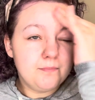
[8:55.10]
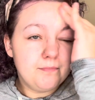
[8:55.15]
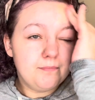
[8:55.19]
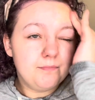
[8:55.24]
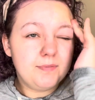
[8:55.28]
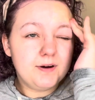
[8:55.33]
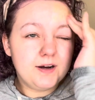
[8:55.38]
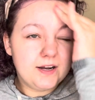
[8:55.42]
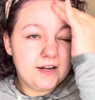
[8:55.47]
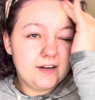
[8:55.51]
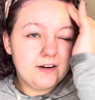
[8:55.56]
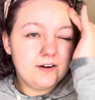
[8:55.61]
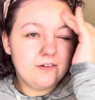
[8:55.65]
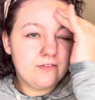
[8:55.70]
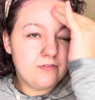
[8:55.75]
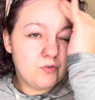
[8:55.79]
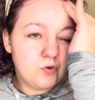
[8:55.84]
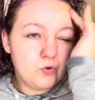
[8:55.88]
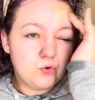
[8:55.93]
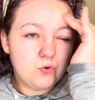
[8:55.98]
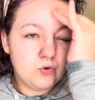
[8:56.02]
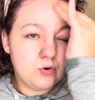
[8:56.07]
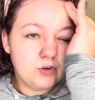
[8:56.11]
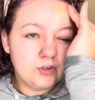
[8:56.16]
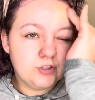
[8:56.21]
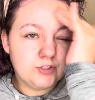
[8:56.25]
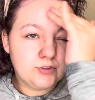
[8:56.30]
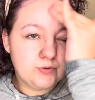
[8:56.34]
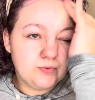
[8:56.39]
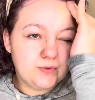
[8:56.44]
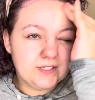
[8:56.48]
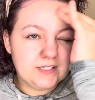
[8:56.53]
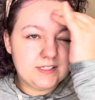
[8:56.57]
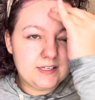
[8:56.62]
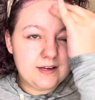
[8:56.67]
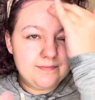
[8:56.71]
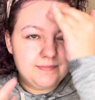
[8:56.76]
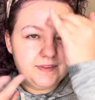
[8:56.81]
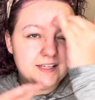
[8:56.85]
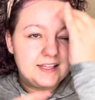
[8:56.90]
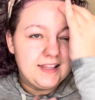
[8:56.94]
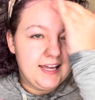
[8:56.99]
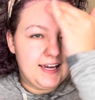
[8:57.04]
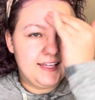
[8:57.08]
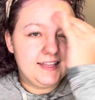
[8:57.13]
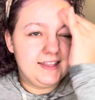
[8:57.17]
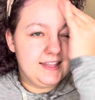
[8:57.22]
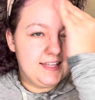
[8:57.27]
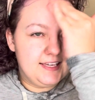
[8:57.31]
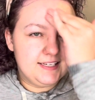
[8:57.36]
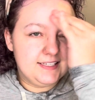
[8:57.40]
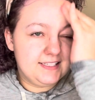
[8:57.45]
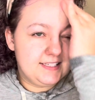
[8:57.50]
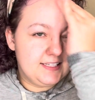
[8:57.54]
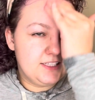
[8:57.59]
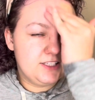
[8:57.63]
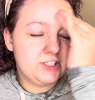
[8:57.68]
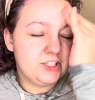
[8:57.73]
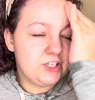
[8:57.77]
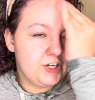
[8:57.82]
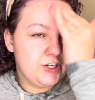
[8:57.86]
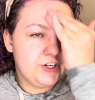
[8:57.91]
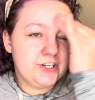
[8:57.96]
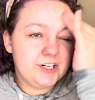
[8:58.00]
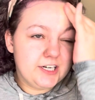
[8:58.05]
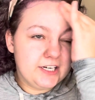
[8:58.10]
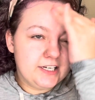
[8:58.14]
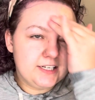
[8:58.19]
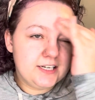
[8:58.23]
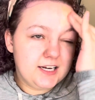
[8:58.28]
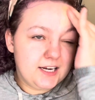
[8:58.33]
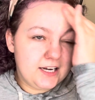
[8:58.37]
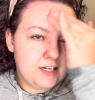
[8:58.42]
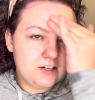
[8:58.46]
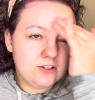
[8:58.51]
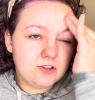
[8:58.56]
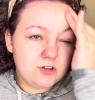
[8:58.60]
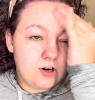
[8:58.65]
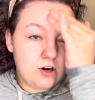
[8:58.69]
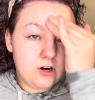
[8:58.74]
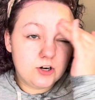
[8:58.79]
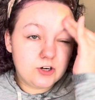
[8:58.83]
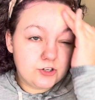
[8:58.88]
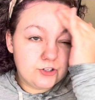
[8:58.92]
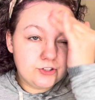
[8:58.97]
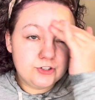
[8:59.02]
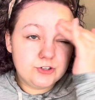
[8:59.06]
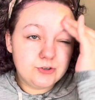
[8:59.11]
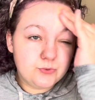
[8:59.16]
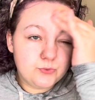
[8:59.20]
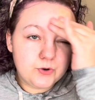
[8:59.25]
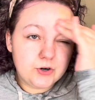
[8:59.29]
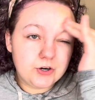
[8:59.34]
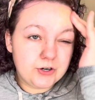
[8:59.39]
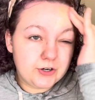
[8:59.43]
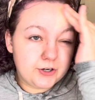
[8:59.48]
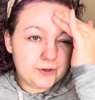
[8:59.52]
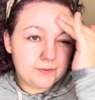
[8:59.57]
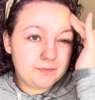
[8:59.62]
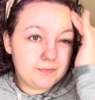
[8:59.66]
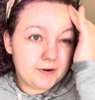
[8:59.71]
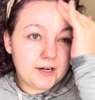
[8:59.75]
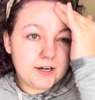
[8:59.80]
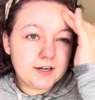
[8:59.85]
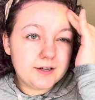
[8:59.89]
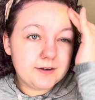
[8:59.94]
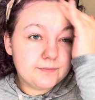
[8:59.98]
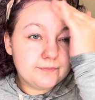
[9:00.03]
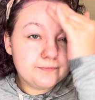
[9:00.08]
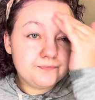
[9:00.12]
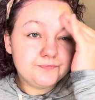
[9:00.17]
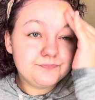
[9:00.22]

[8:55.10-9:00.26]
but of course for something like this, it's going to take longer to work, but